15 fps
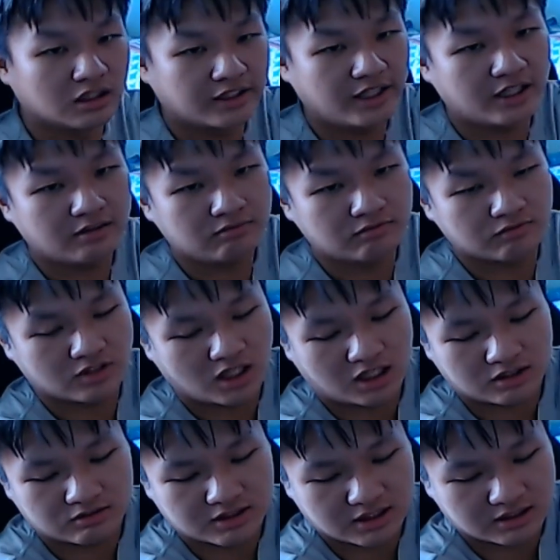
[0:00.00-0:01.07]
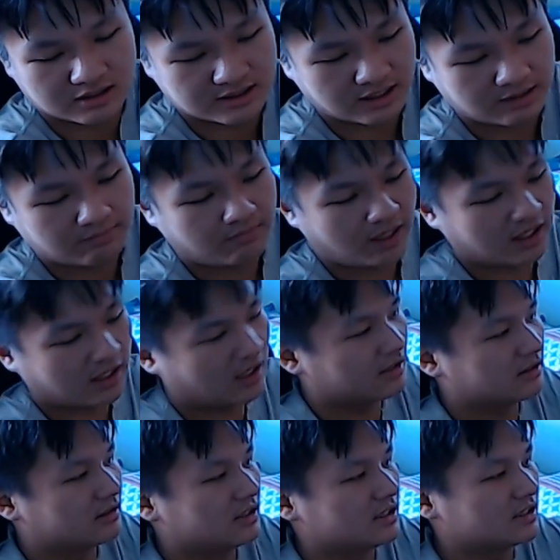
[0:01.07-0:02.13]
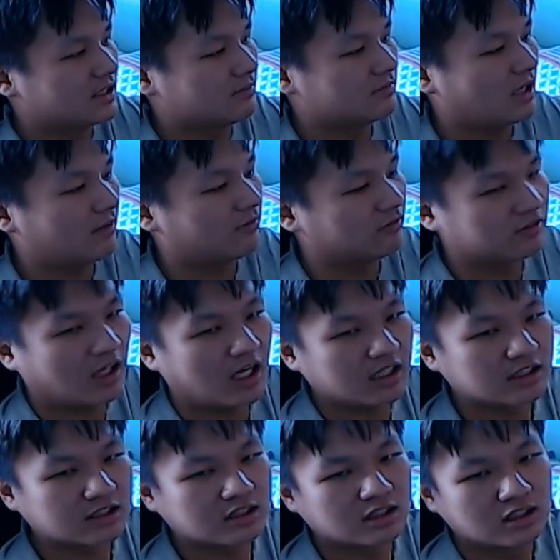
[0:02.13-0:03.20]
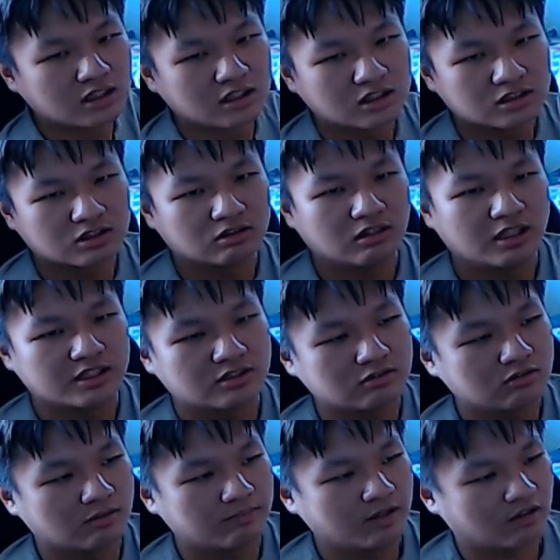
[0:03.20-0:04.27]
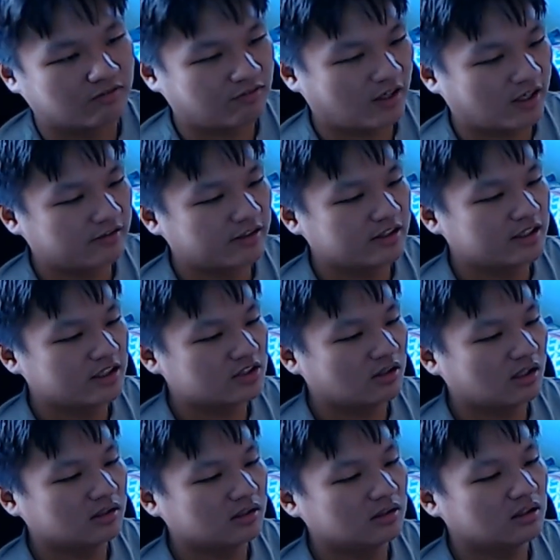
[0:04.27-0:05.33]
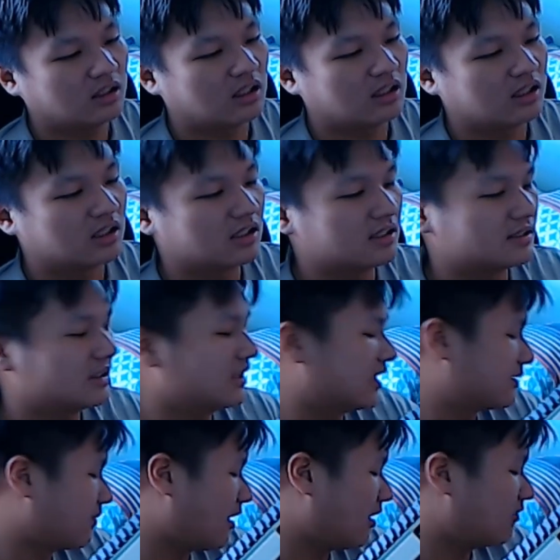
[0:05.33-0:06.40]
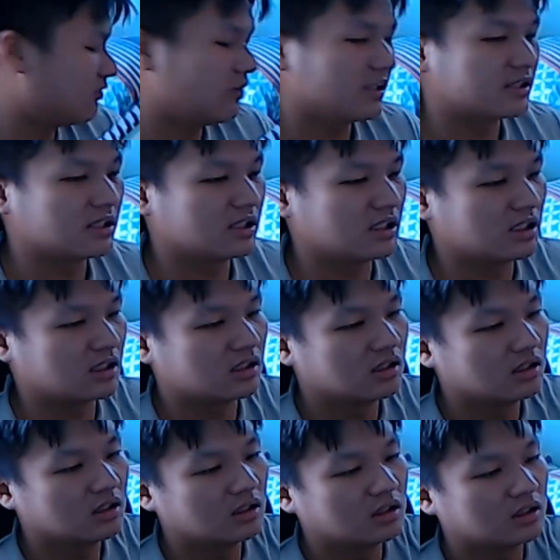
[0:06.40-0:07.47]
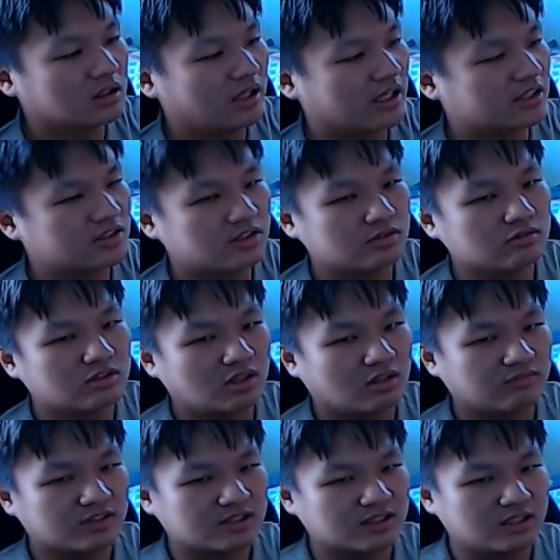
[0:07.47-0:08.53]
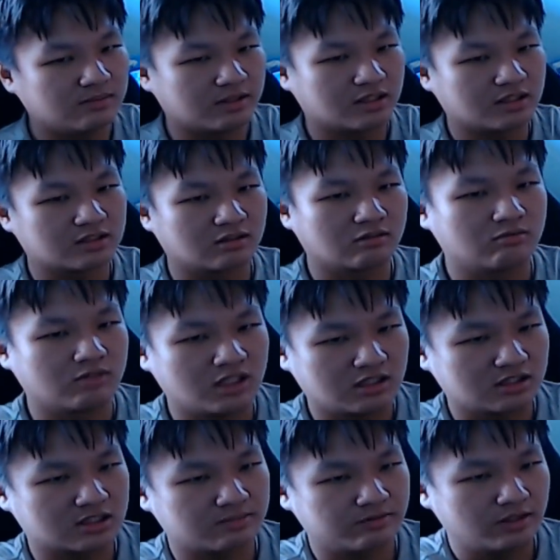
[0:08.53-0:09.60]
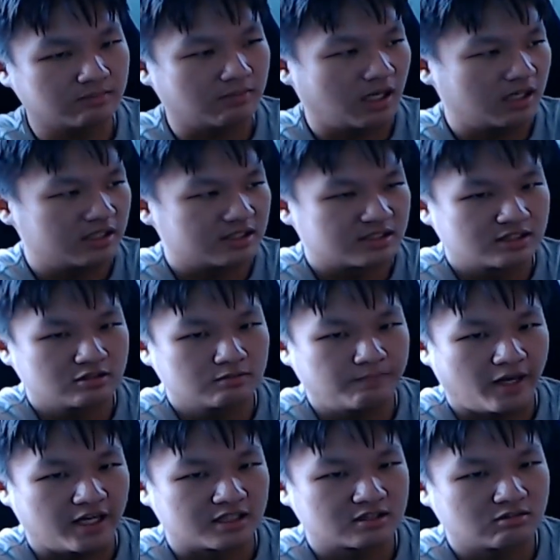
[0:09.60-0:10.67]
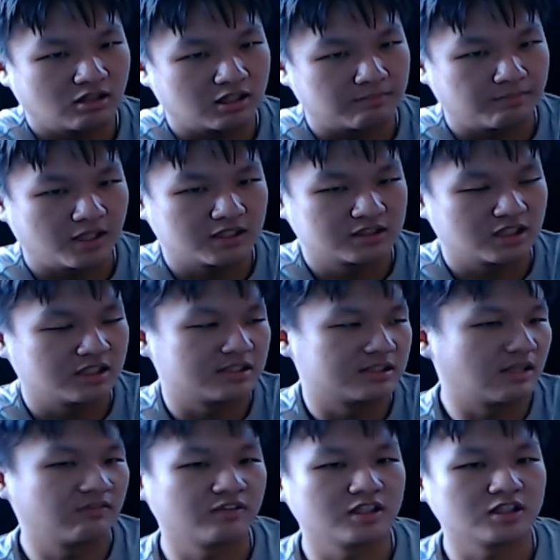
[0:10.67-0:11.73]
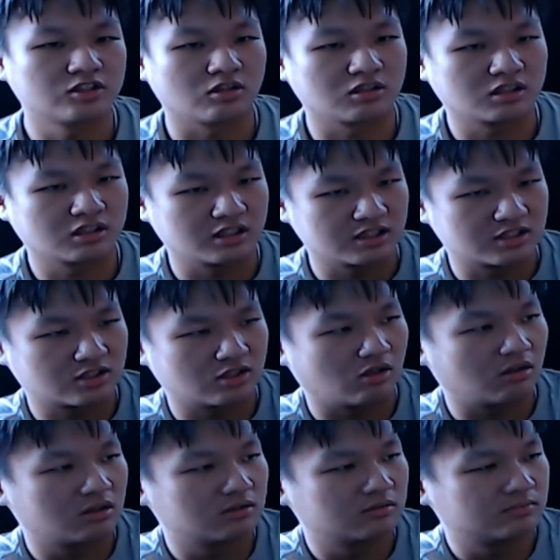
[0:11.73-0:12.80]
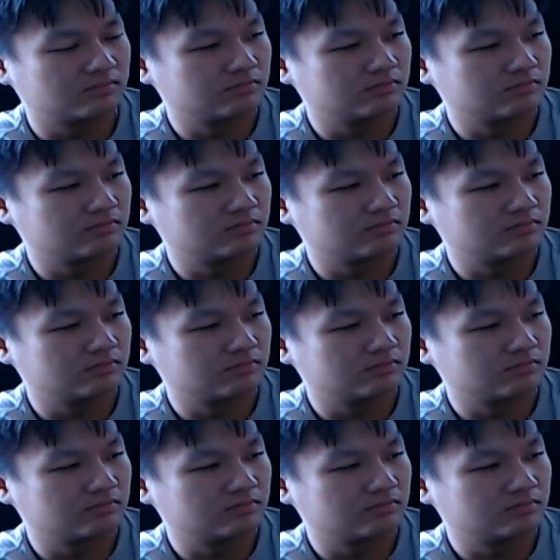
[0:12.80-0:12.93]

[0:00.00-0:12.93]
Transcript: again, we are using the same mag and the same type of darts. So let's do a bit of firing. This one isn't as powerful as the Xzeus, obviously, because of the weaker spring, but it still packs quite a punch and it's definitely stronger than stock.